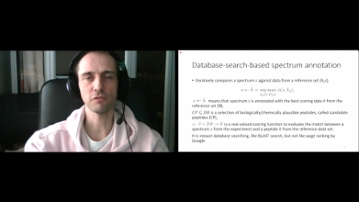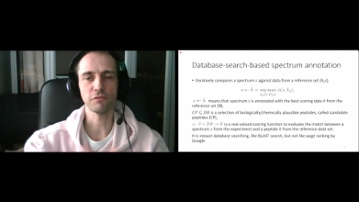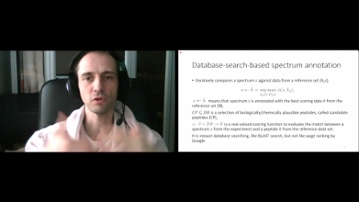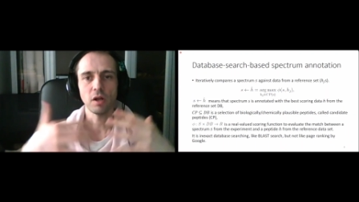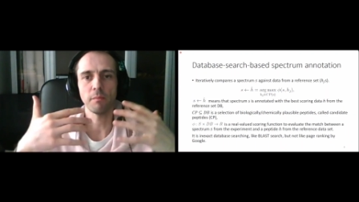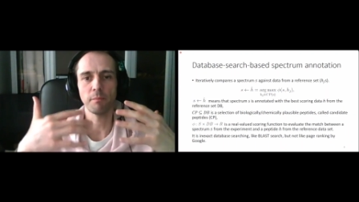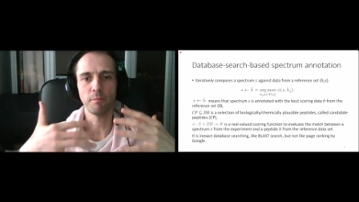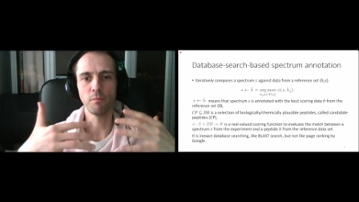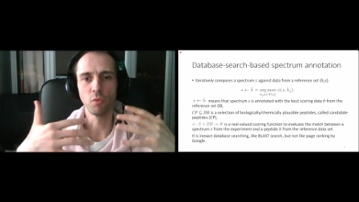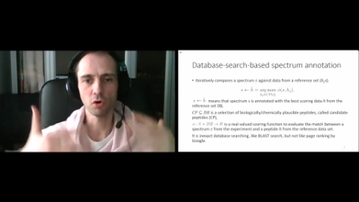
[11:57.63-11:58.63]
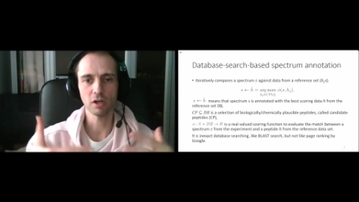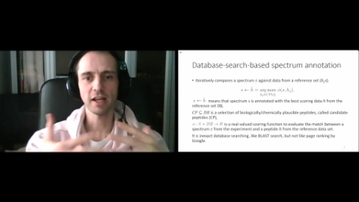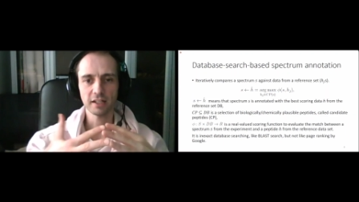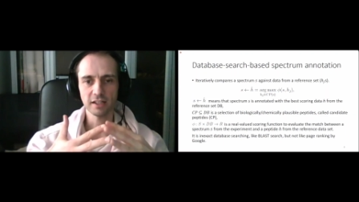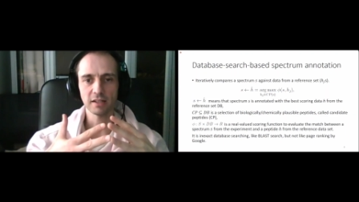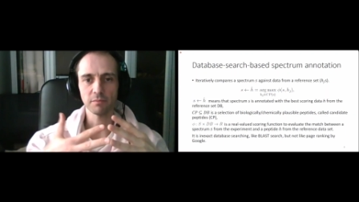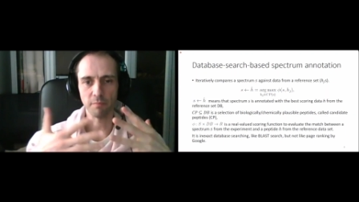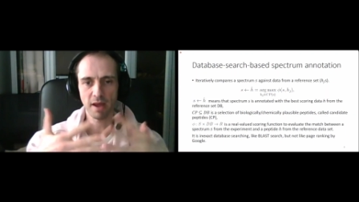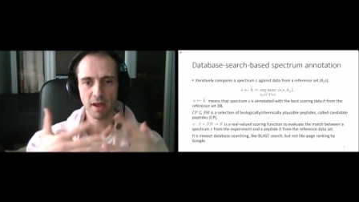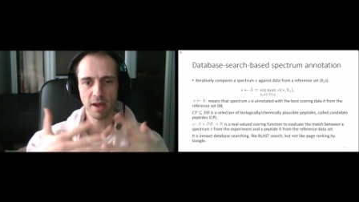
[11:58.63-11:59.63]
for a more likely
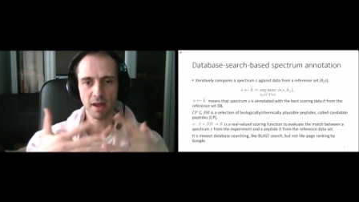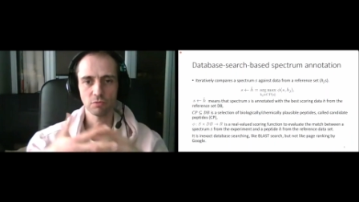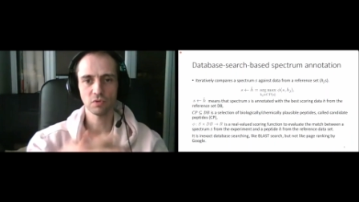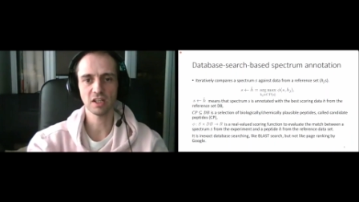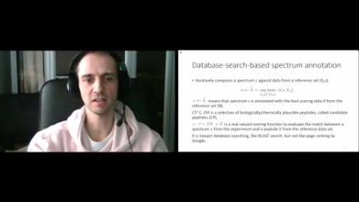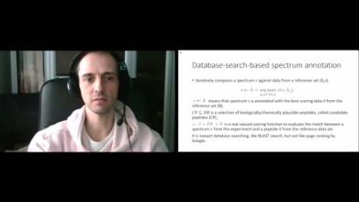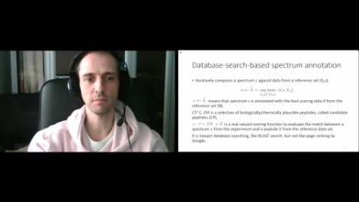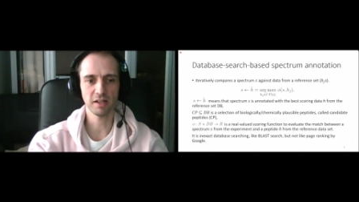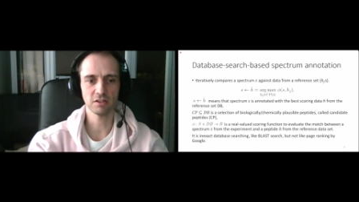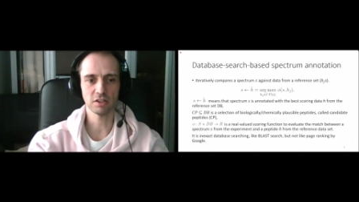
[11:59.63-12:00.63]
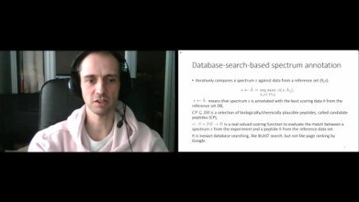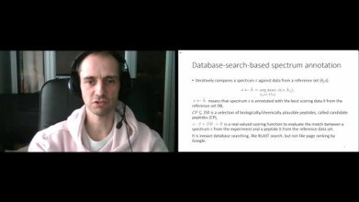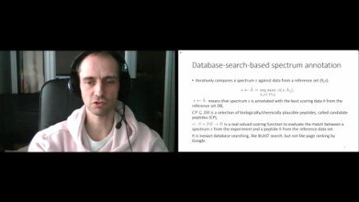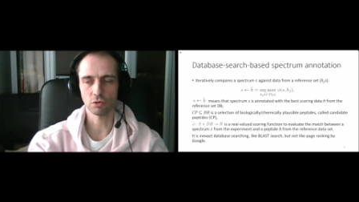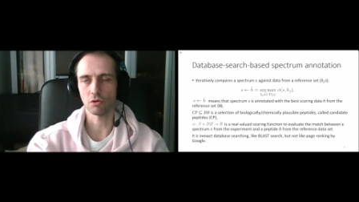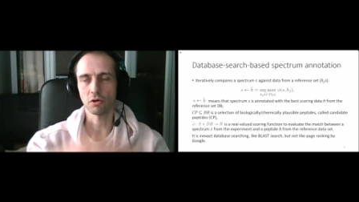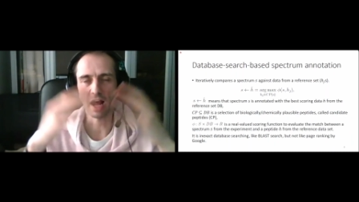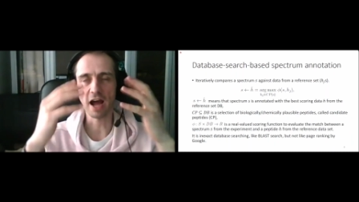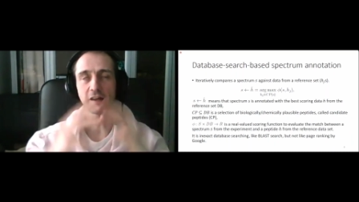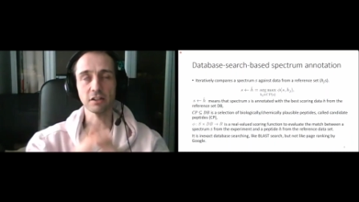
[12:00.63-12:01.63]
match, we get better score or
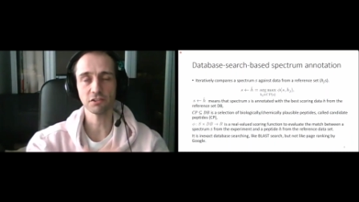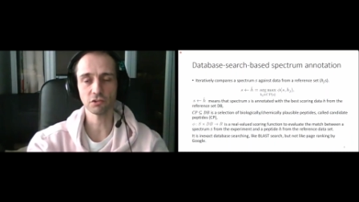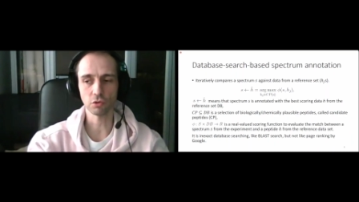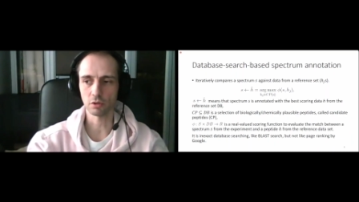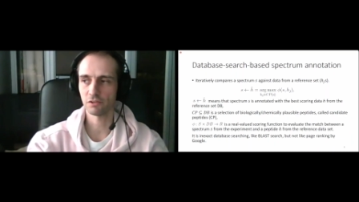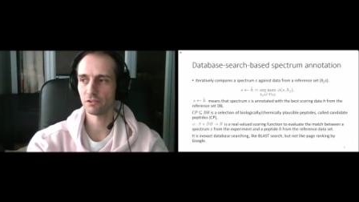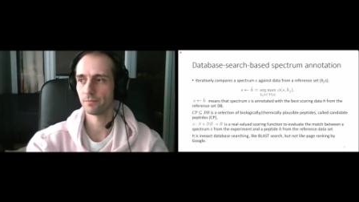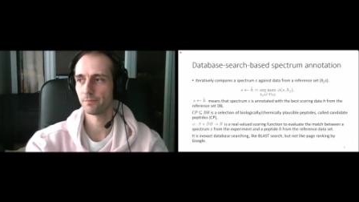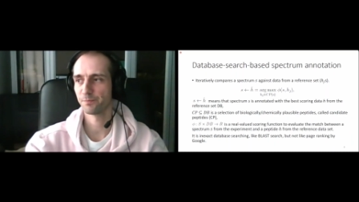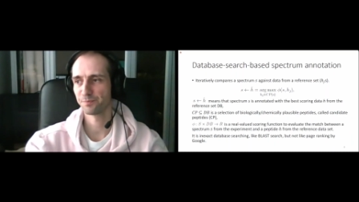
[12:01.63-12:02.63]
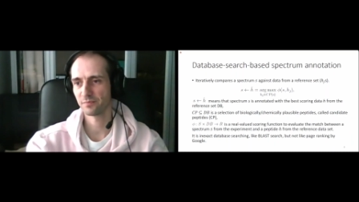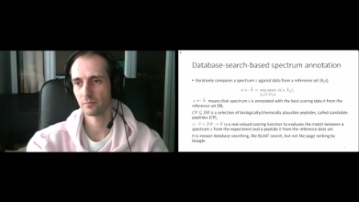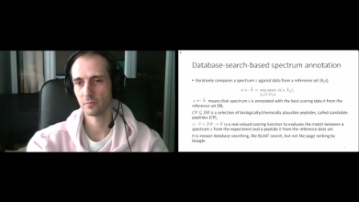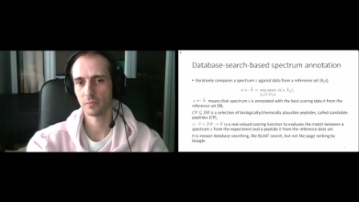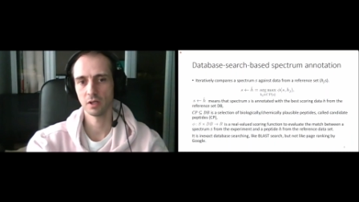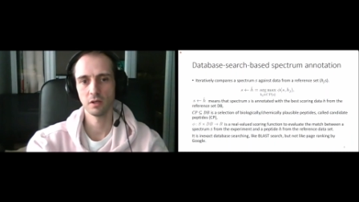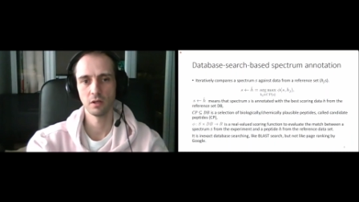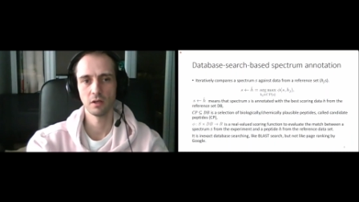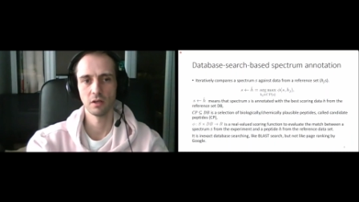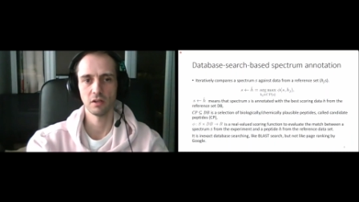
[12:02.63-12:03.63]
higher scores.
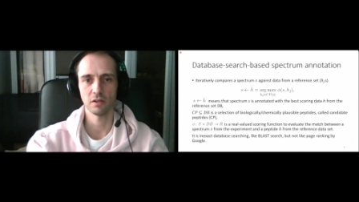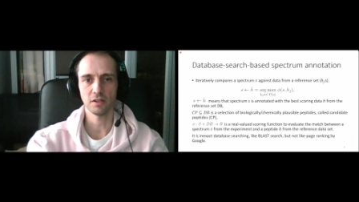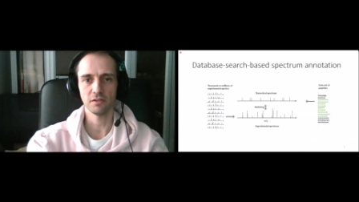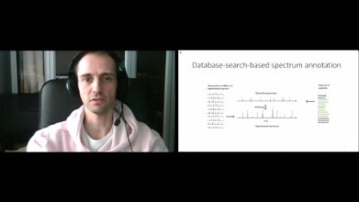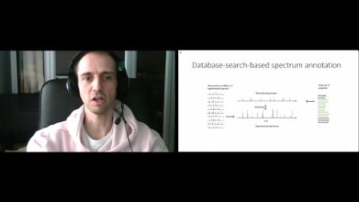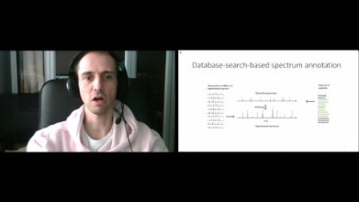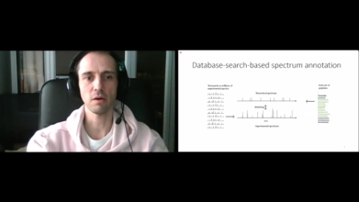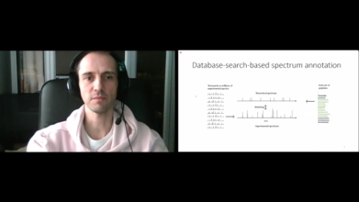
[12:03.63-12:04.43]
Okay, so now I'm